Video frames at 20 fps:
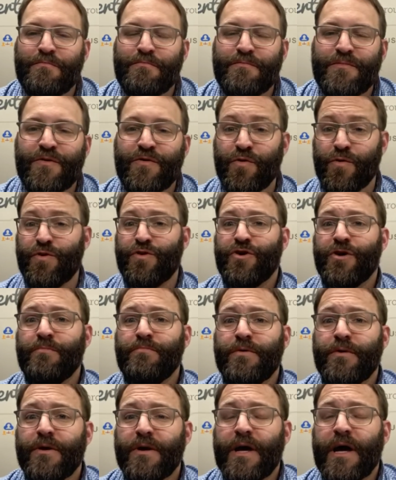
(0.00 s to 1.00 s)

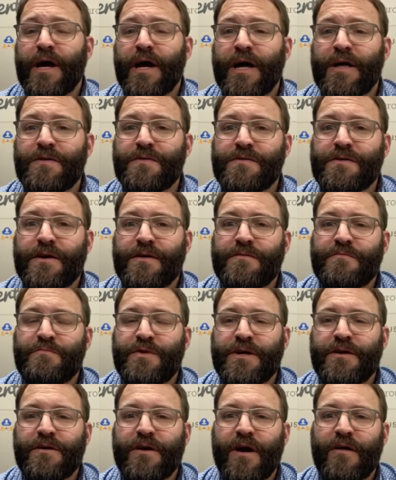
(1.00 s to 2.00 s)
Stewardship has
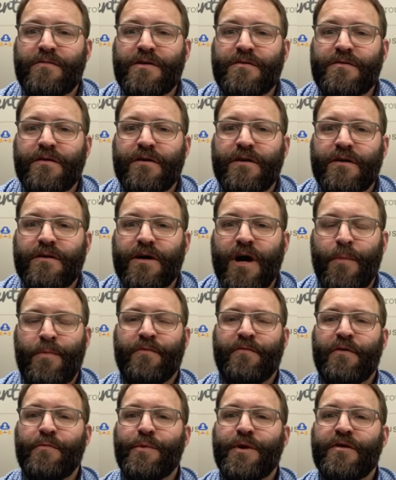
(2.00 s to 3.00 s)
been obviously top
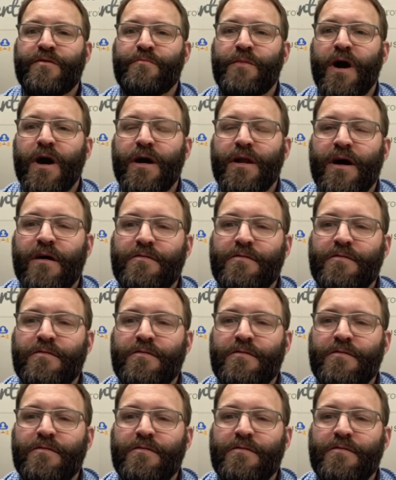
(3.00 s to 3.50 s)
of everybody's mind.